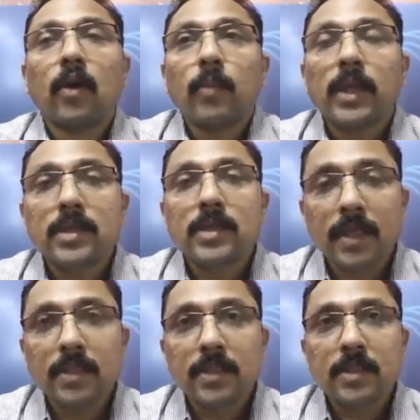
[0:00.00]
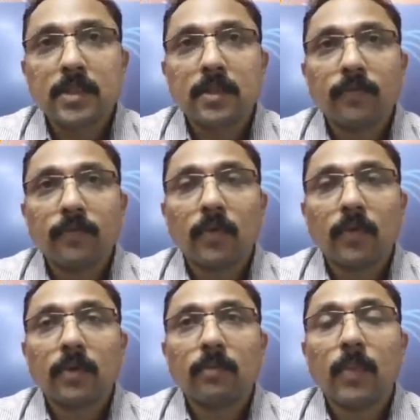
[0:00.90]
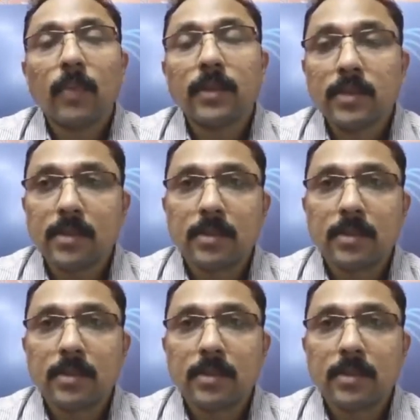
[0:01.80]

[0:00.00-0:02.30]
dormant stage for months.